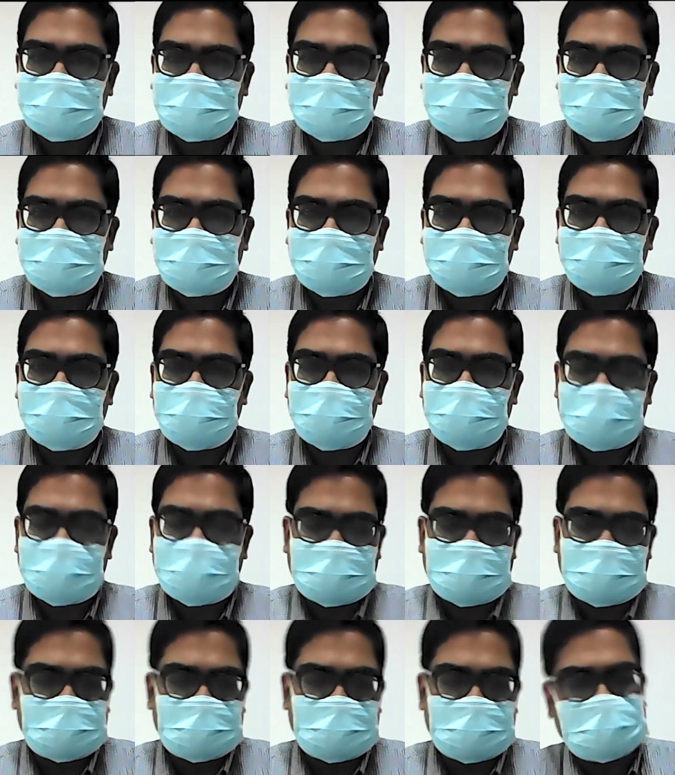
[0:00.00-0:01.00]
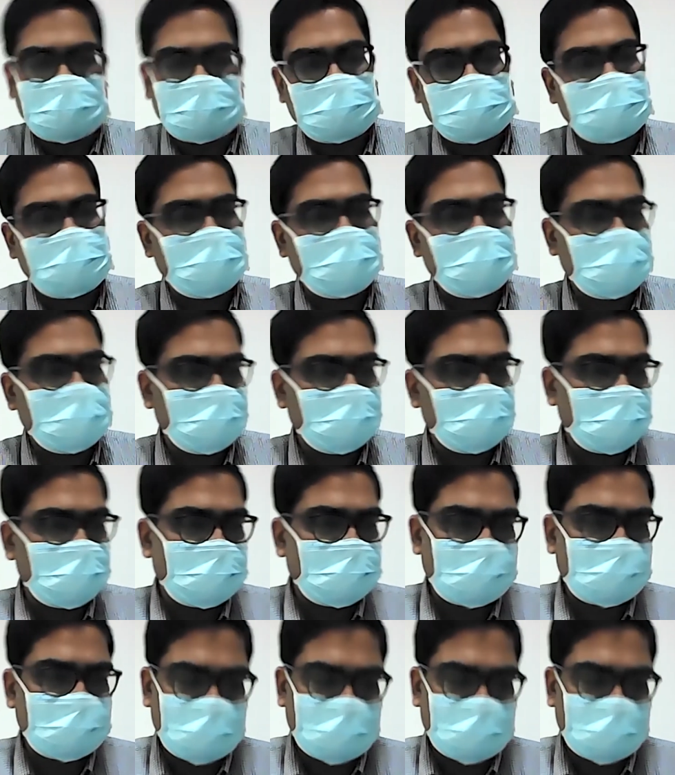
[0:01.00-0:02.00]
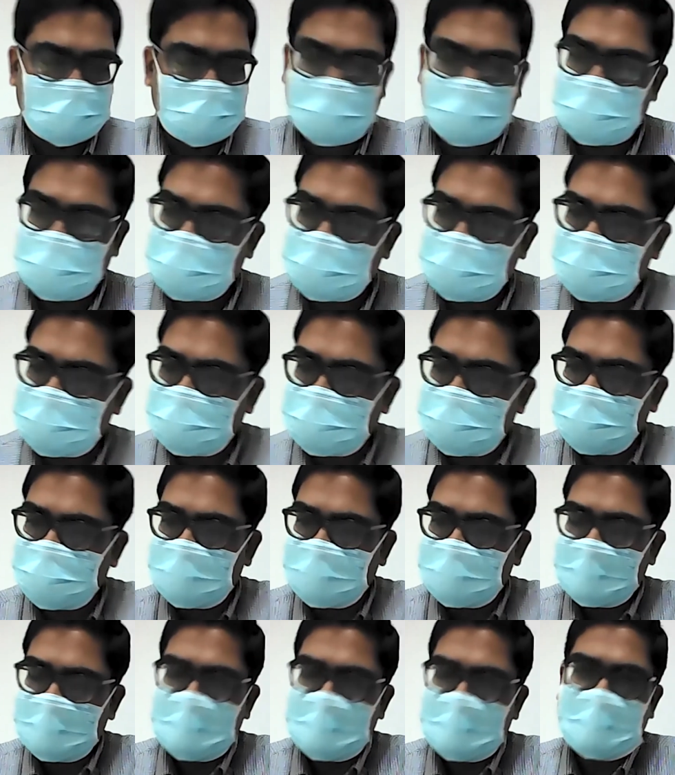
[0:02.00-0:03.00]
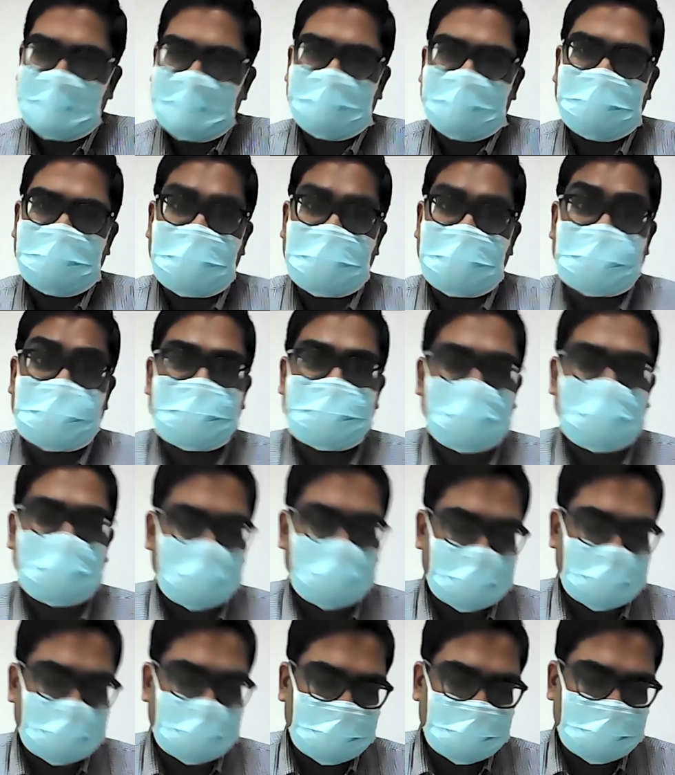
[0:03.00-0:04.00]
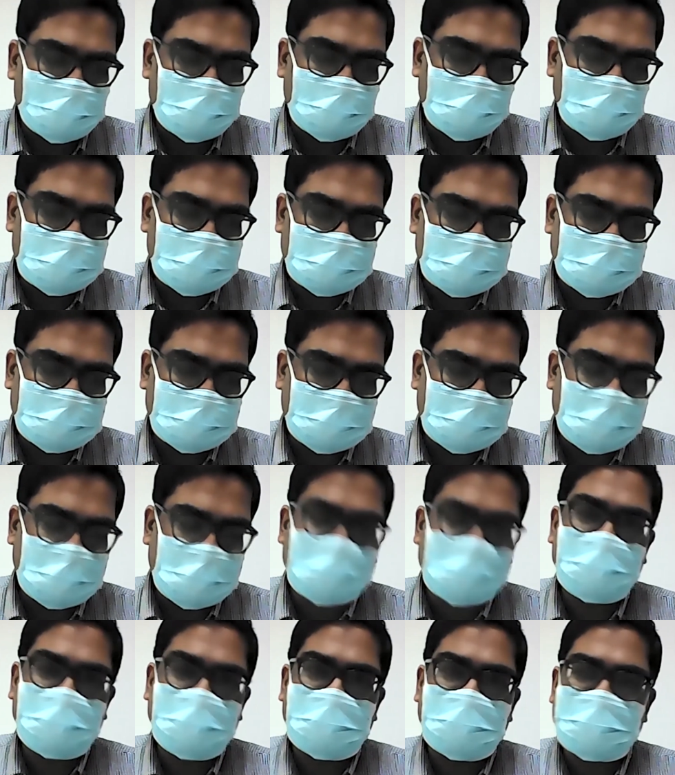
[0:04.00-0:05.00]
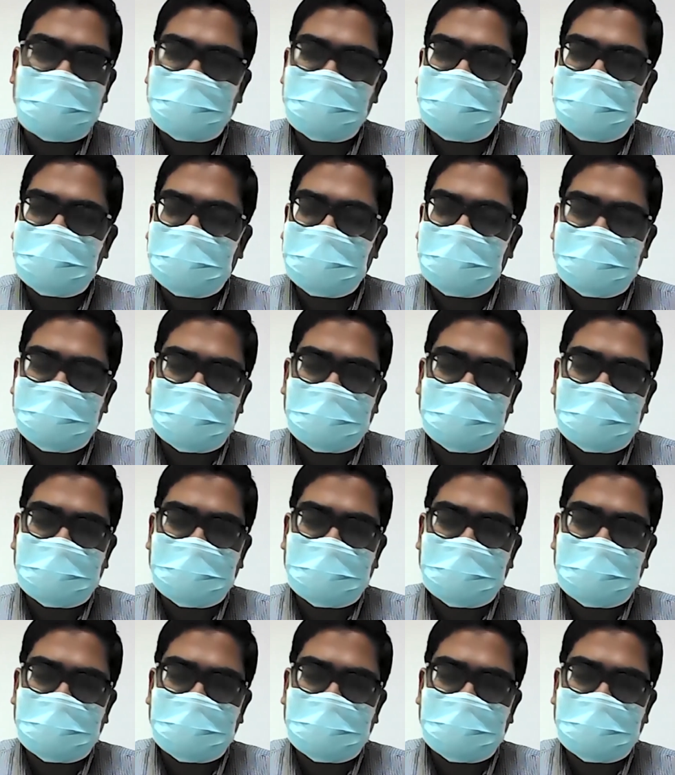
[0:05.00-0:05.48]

almost 70 minutes, we discussed the national frameworks, and you also very